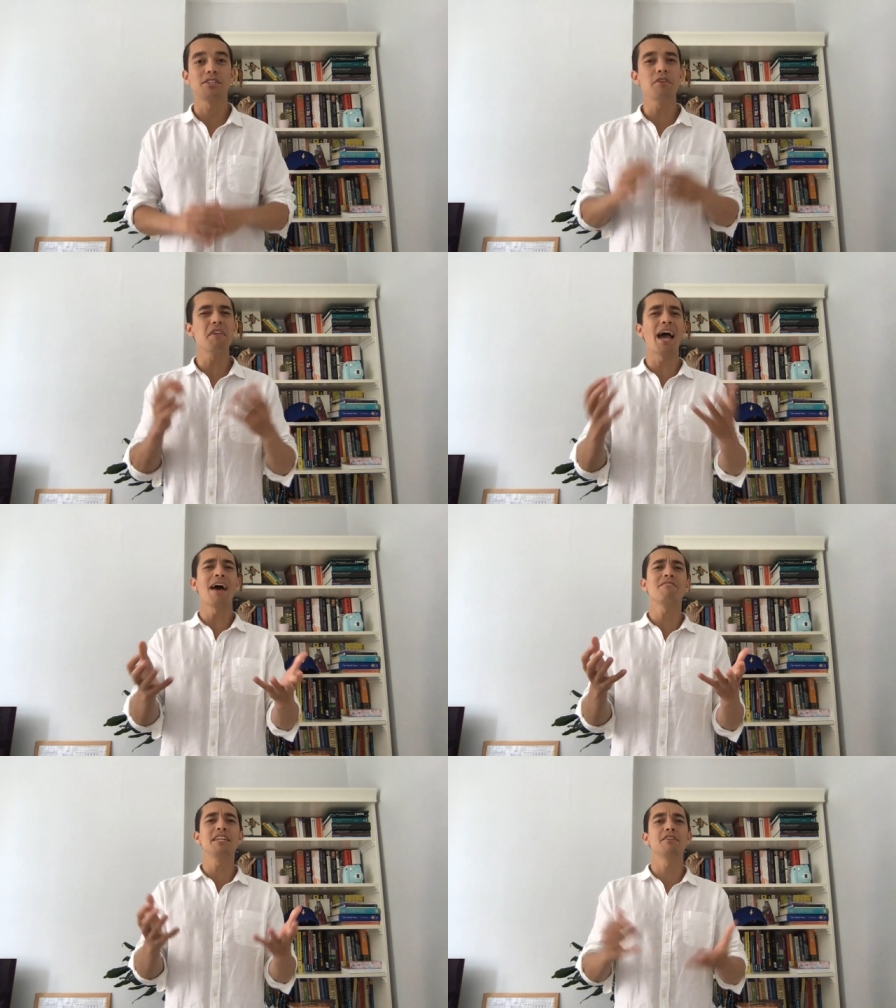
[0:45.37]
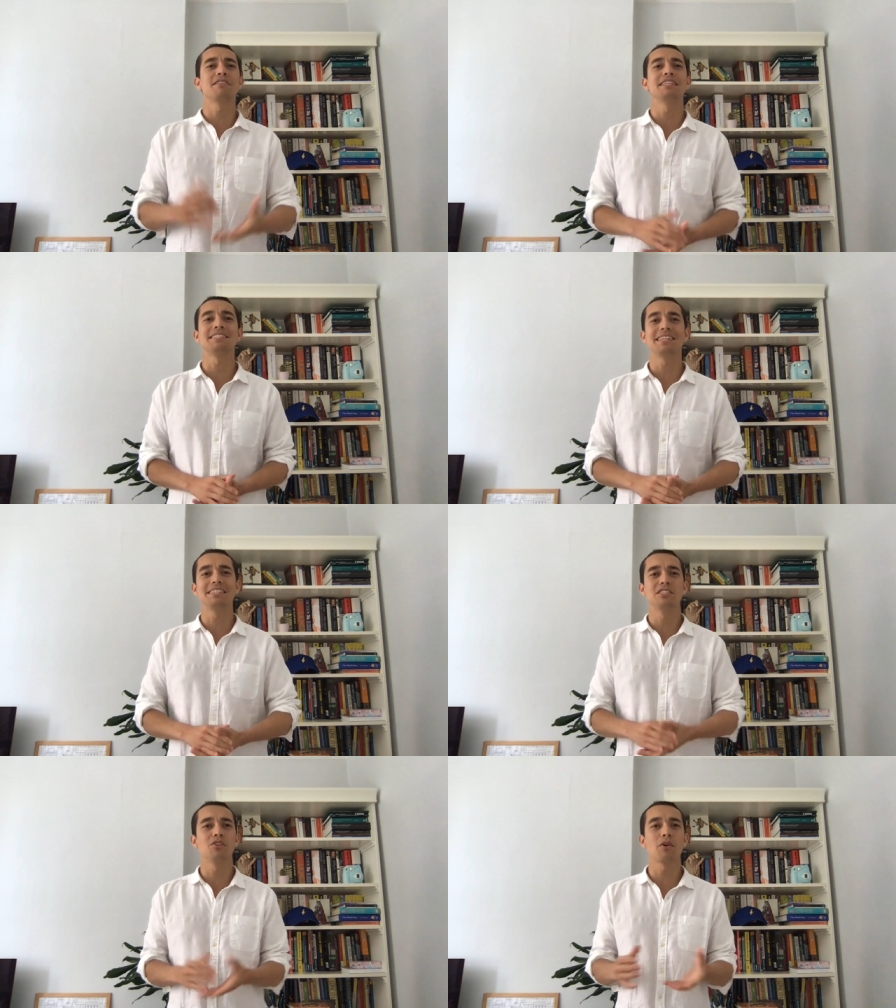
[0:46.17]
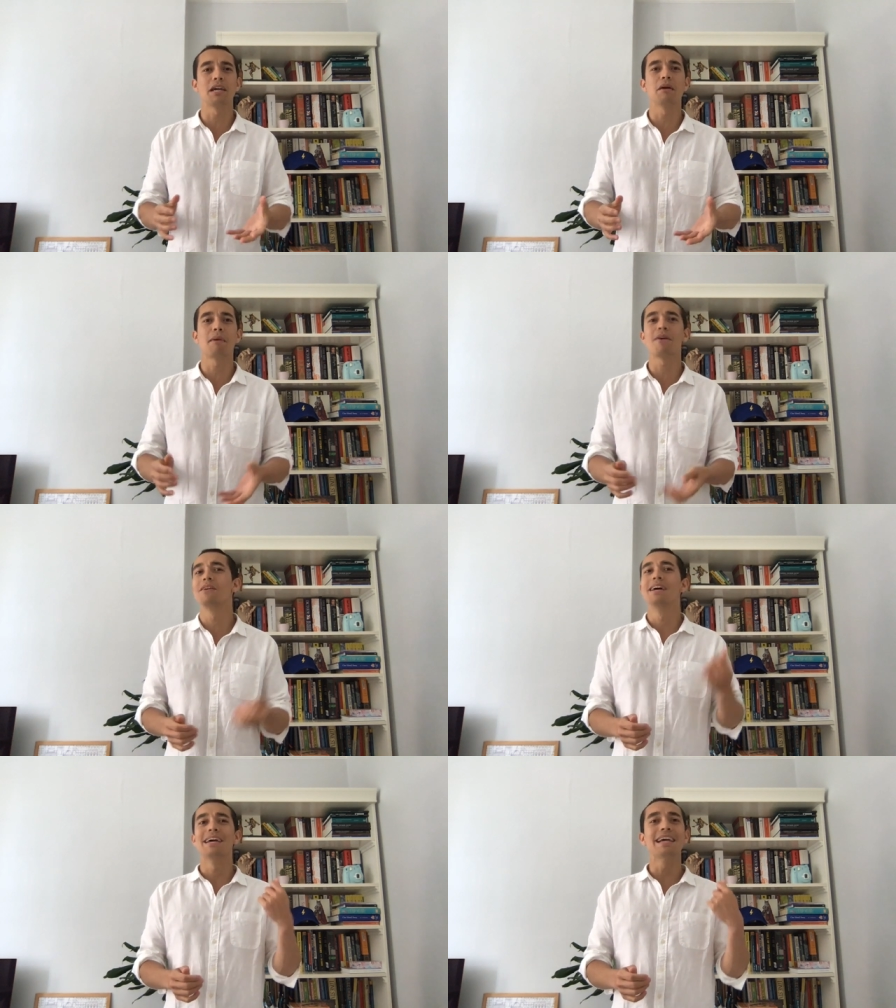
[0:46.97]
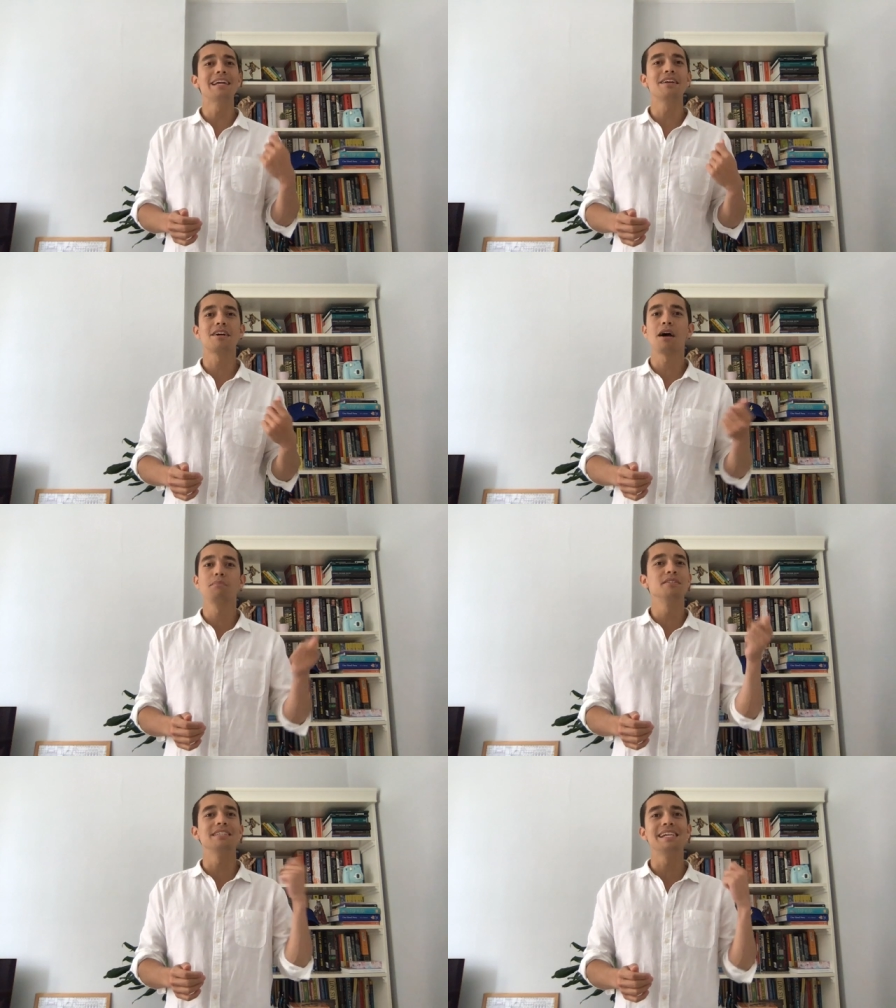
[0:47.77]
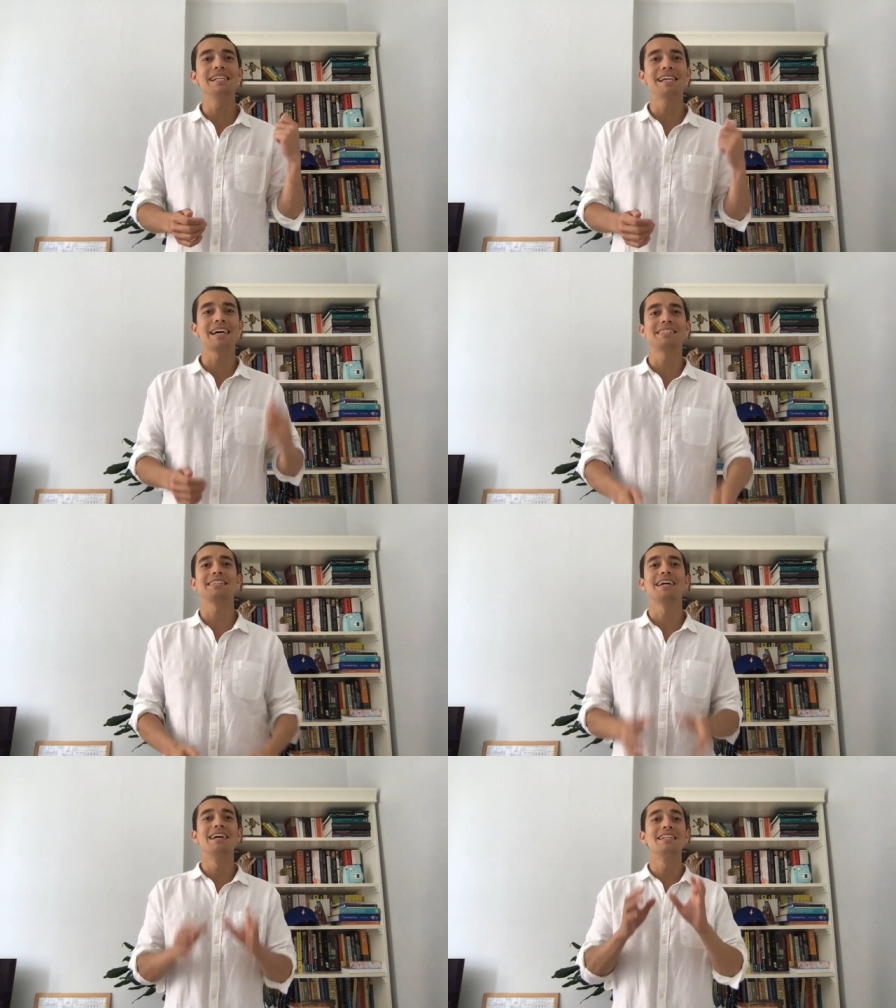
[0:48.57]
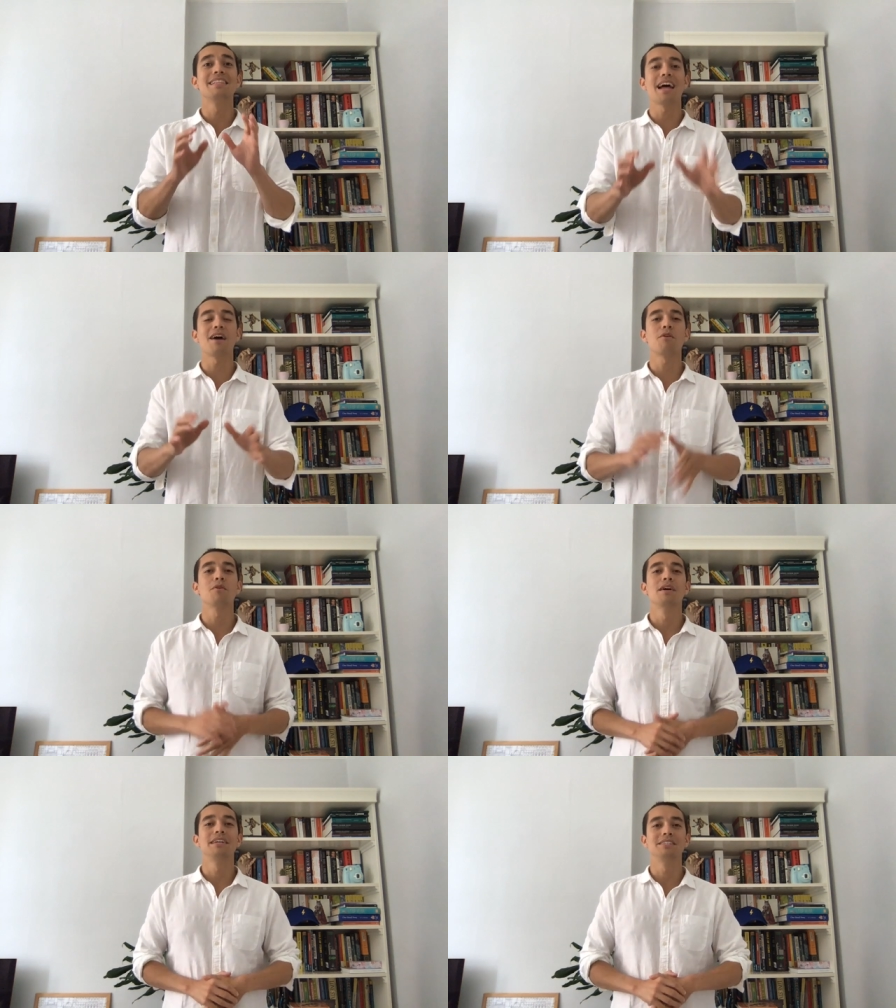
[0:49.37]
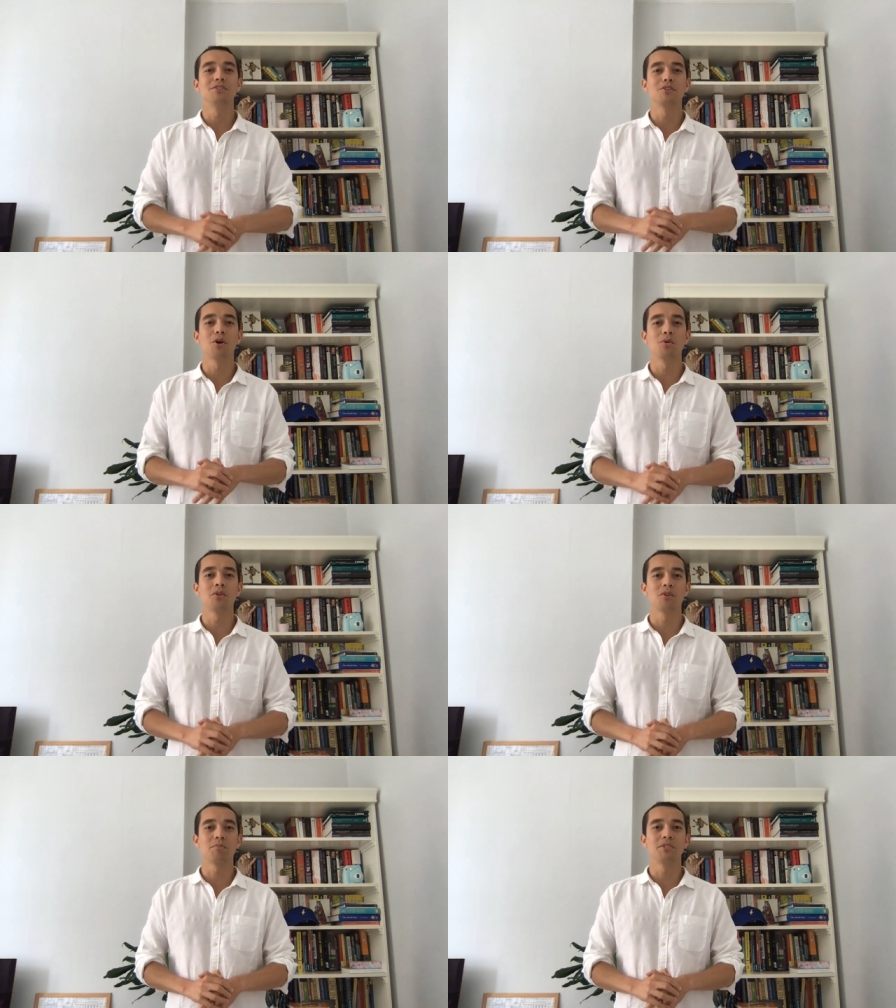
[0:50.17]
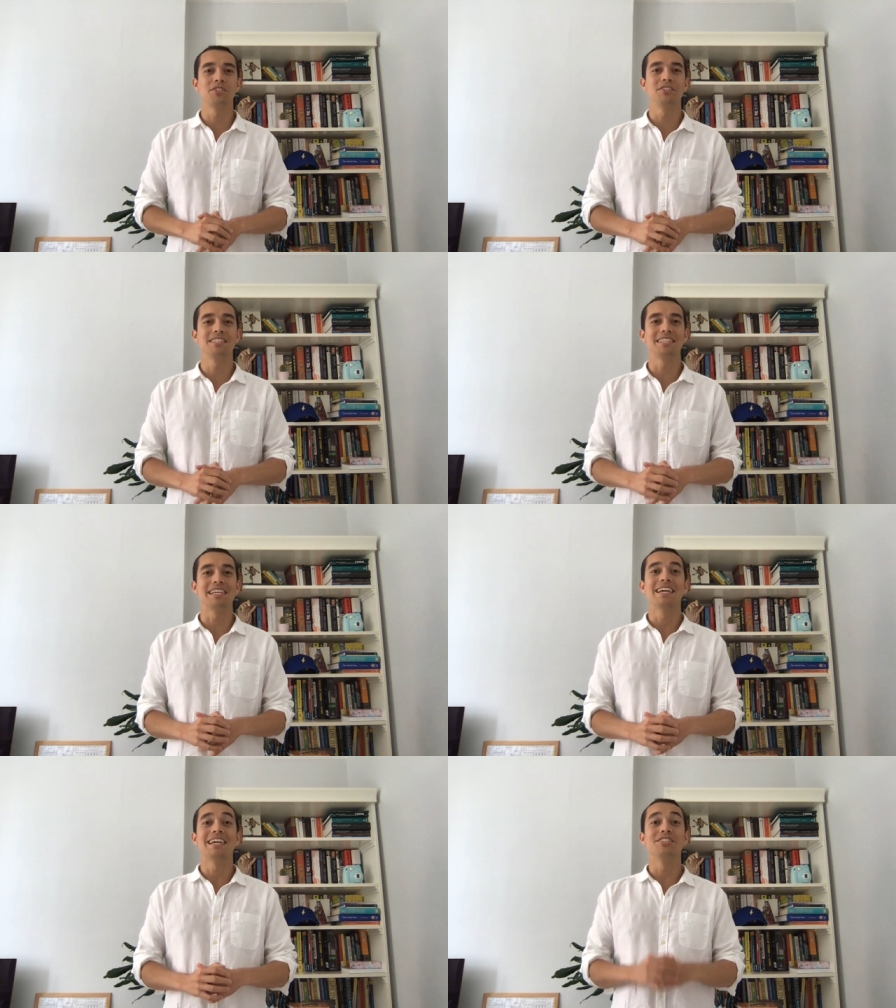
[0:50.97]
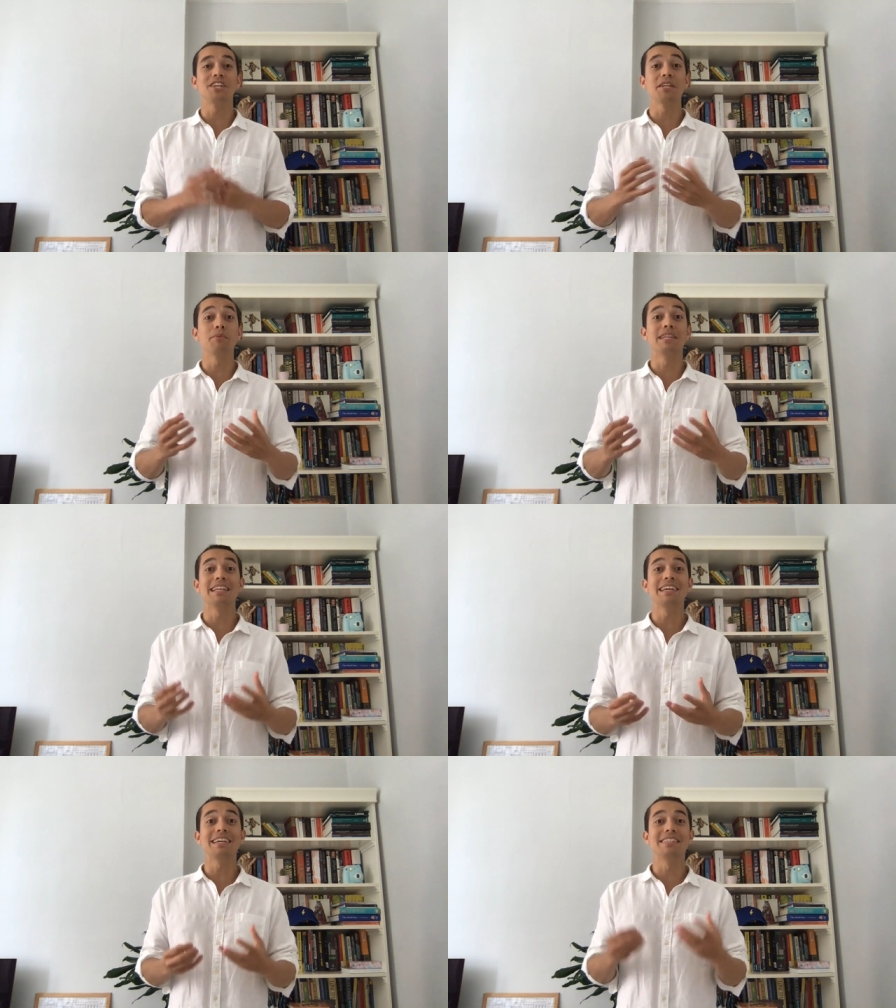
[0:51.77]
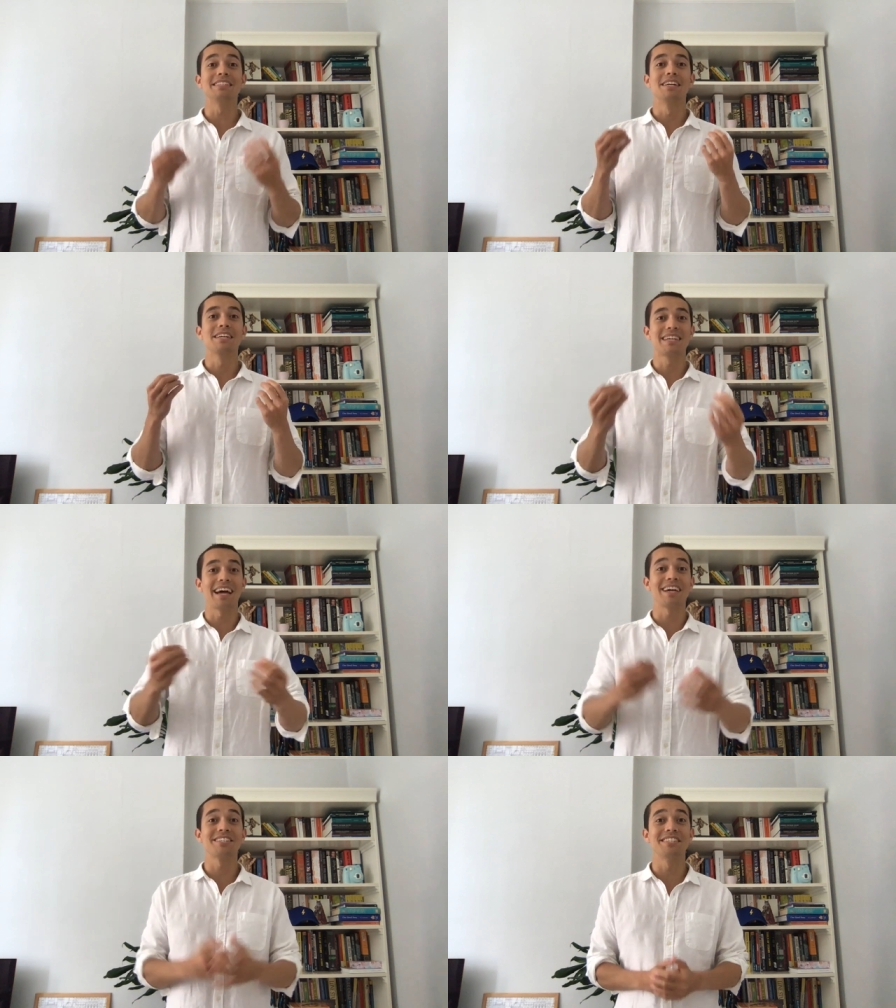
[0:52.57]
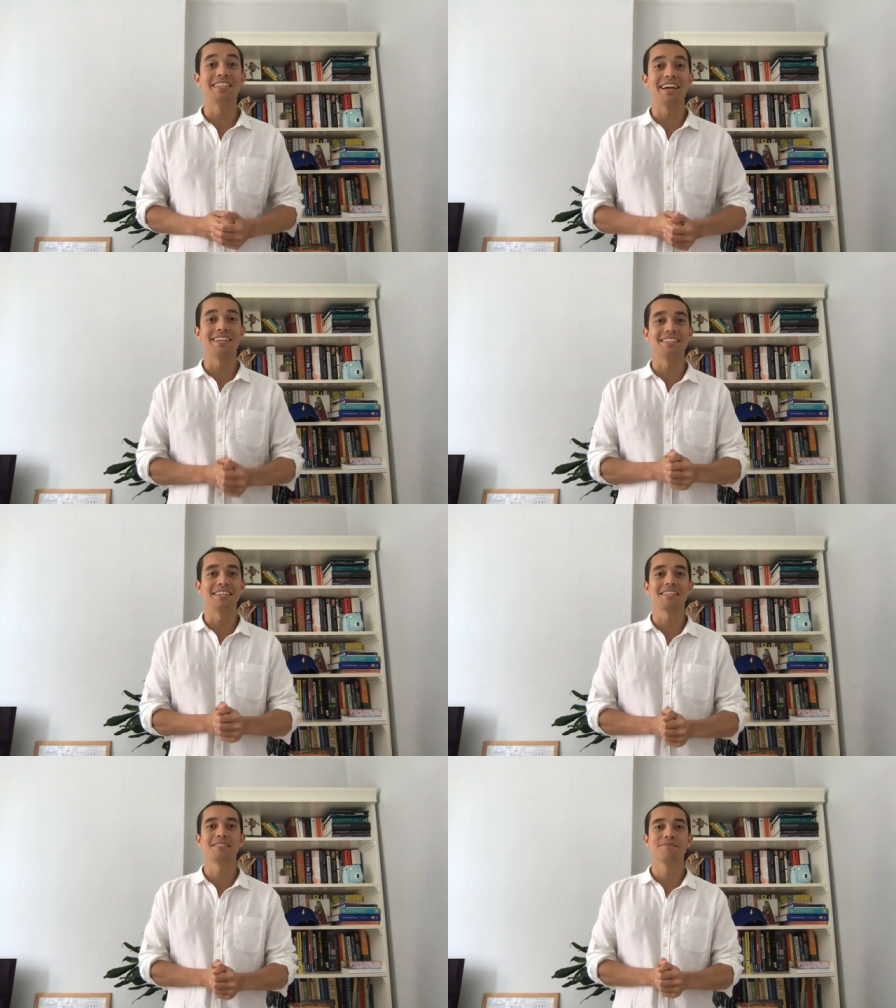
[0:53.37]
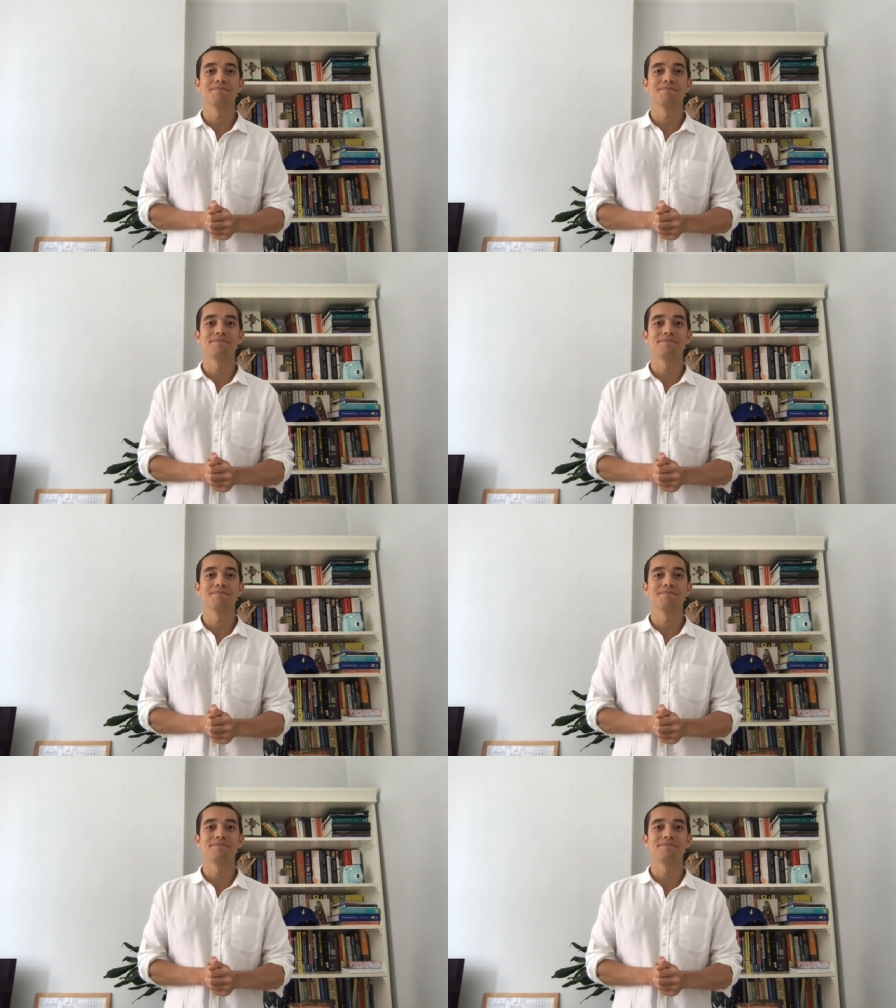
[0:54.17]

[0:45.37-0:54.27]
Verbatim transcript: So if you have any of these things knocking about in a cupboard, in the attic, now is your golden opportunity. It genuinely is cash in the attic.